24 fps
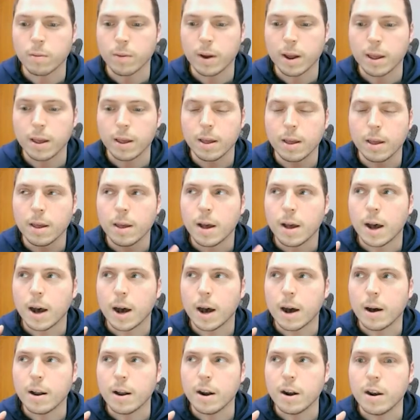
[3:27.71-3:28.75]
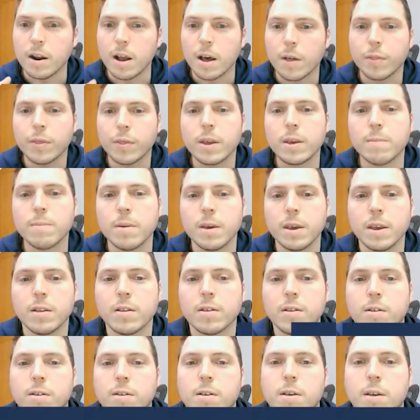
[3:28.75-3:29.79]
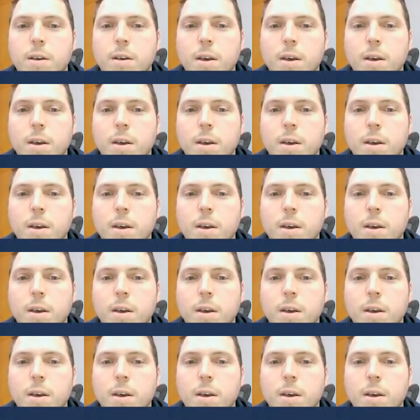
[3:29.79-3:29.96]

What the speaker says: right? Nothing beats